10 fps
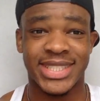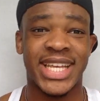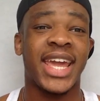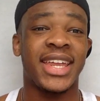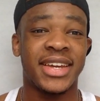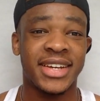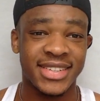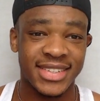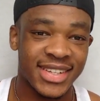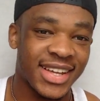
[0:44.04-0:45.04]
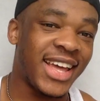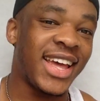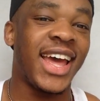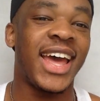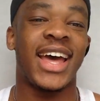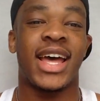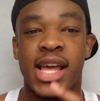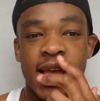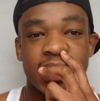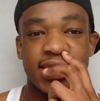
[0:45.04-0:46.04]
Zayn.
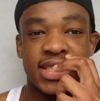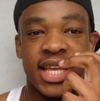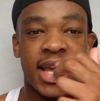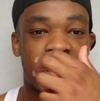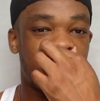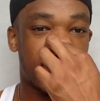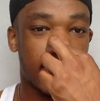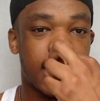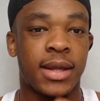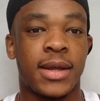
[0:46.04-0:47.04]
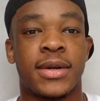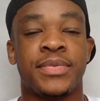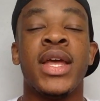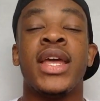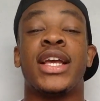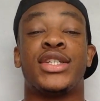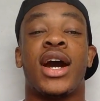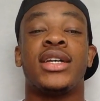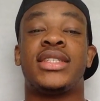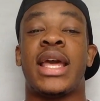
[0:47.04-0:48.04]
Zayn. Yeah,
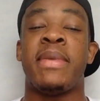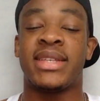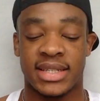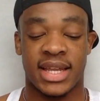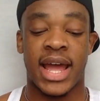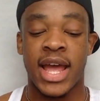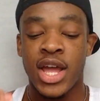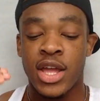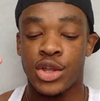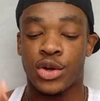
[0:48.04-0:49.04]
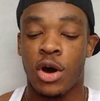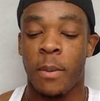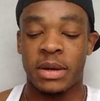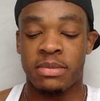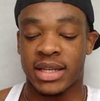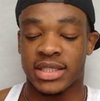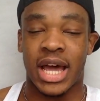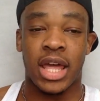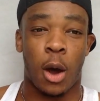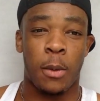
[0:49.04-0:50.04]
she cast Zayn, basically saying that you copied my
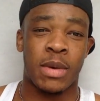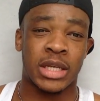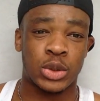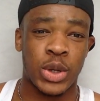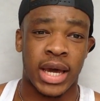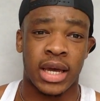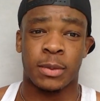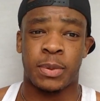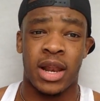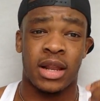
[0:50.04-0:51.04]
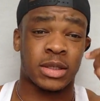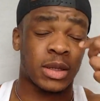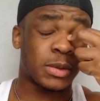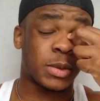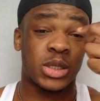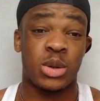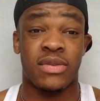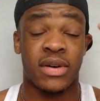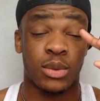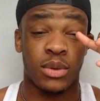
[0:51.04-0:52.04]
style, you copied my swag, especially
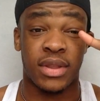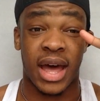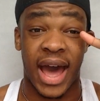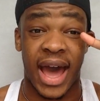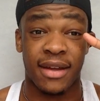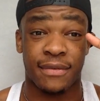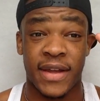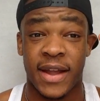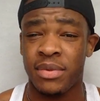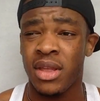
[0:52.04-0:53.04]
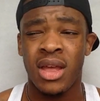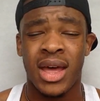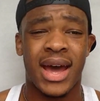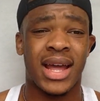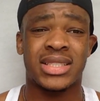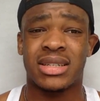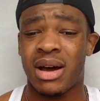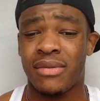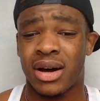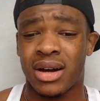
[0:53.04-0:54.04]
with the eye thing and
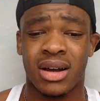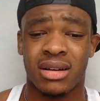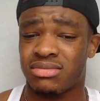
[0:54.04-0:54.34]
some other